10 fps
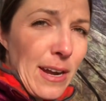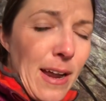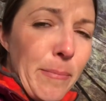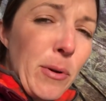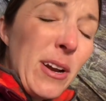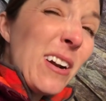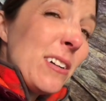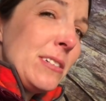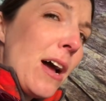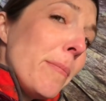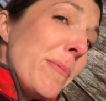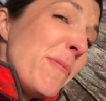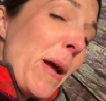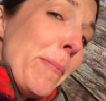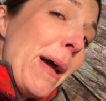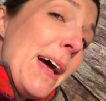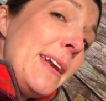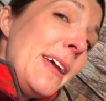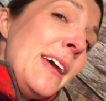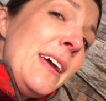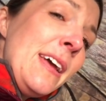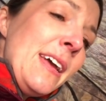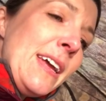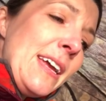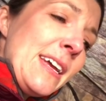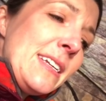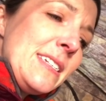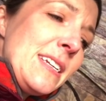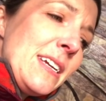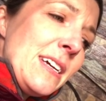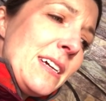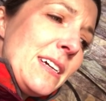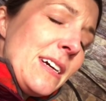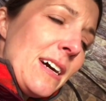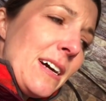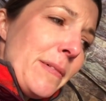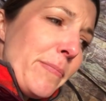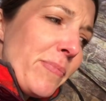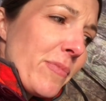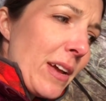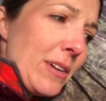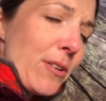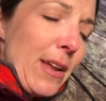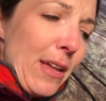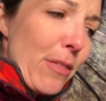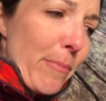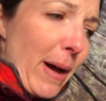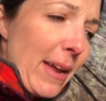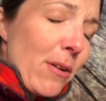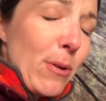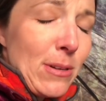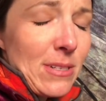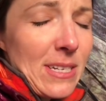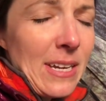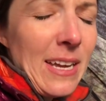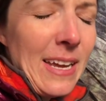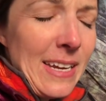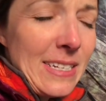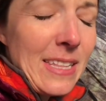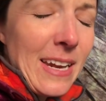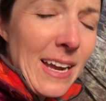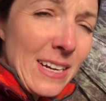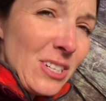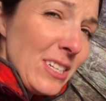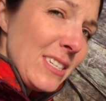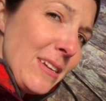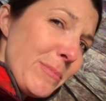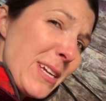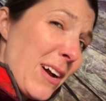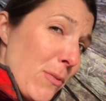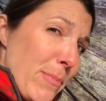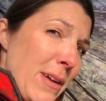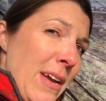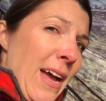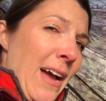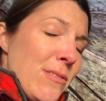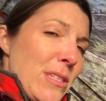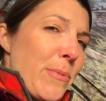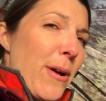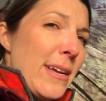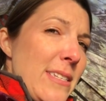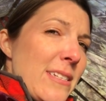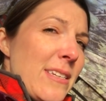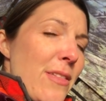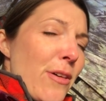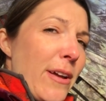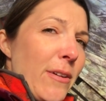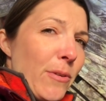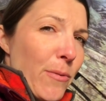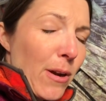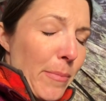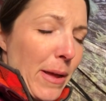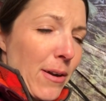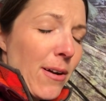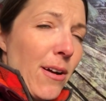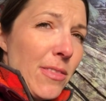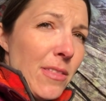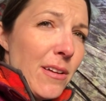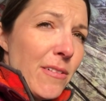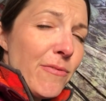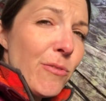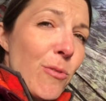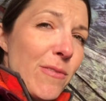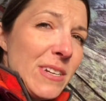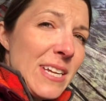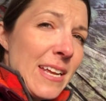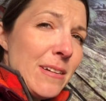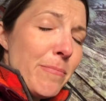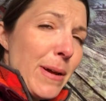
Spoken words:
and I put it on top of my pad and underneath my quilt, and that actually seemed to help. I was surprised because I thought it would work better on the floor of the tent.